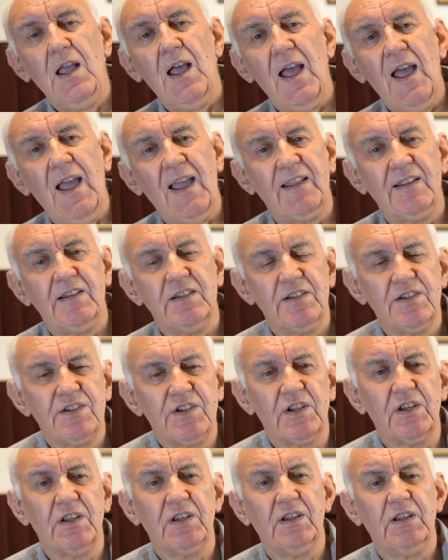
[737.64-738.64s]
and
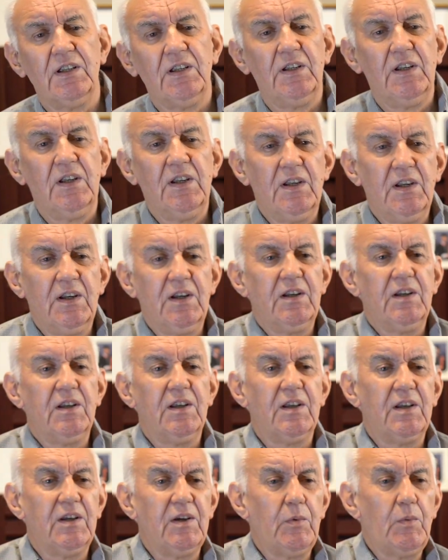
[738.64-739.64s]
uh,
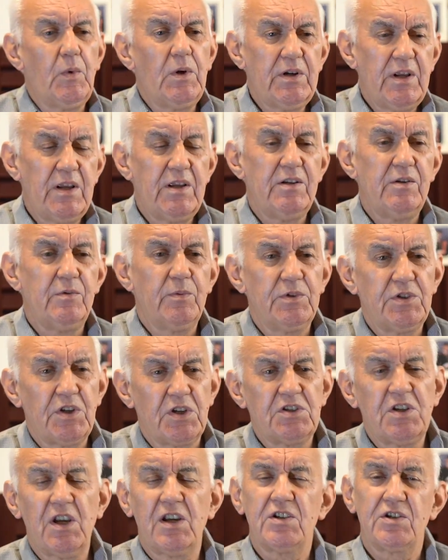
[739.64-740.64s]
uh, one end was
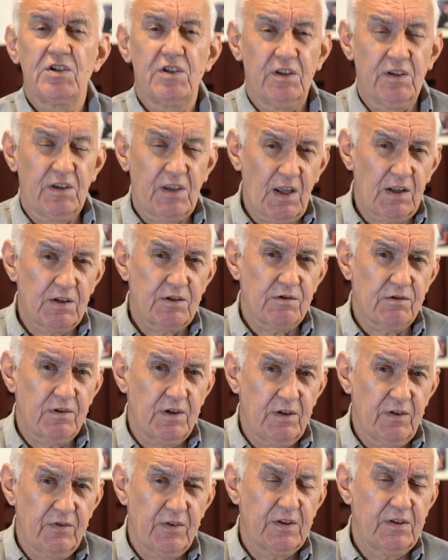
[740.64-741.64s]
attached to the gutter
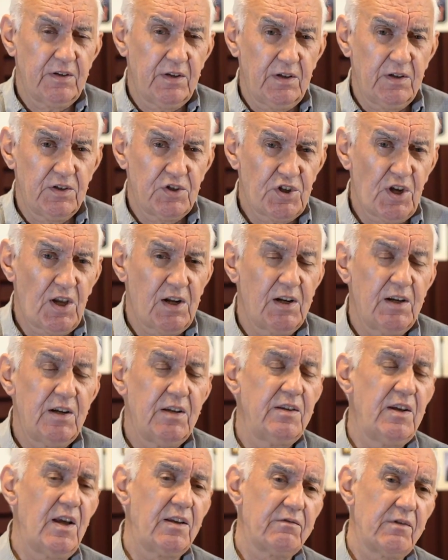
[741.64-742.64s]
end of the chalet
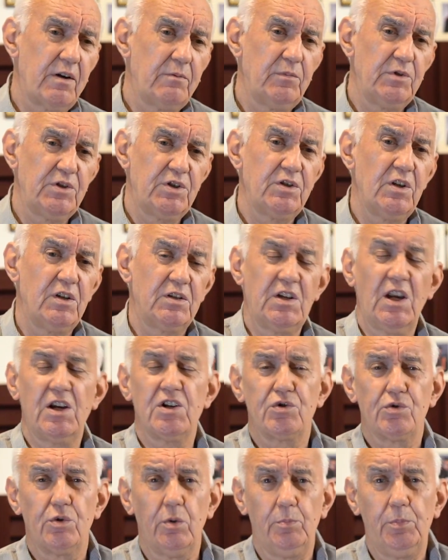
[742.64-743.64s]
and the other end was
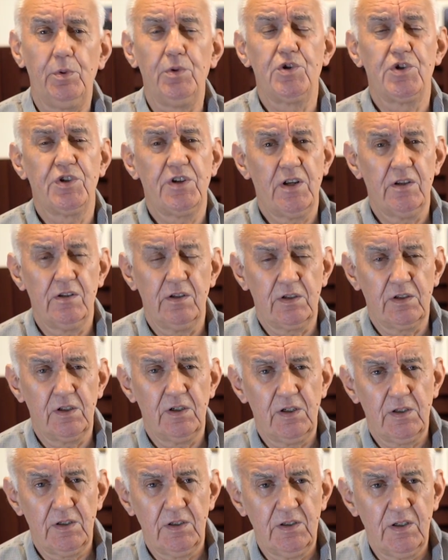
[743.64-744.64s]
attached to a bush down the
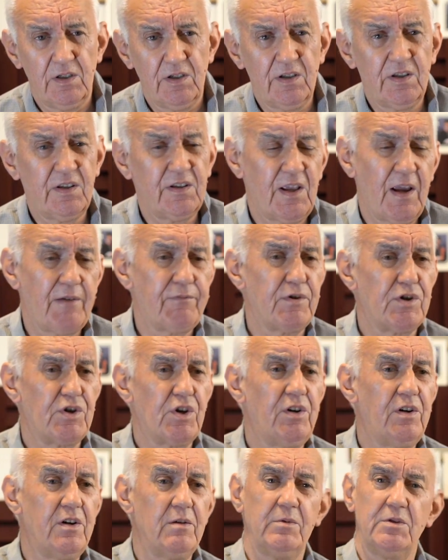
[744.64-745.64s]
garden. I think the average
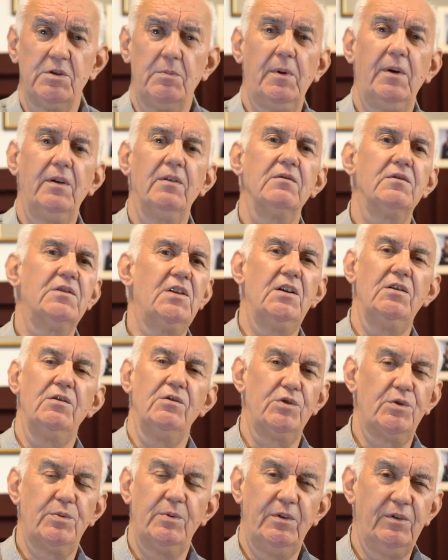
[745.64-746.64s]
height was about 10
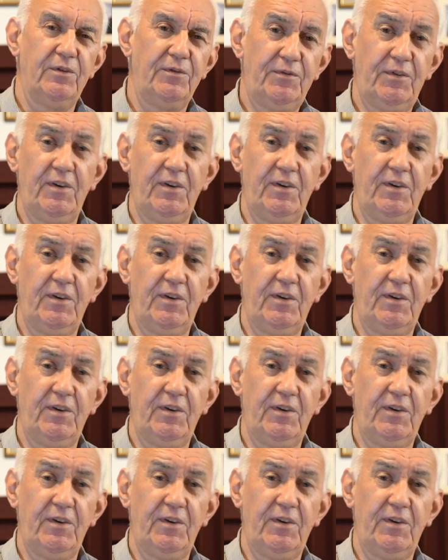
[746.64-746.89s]
or 12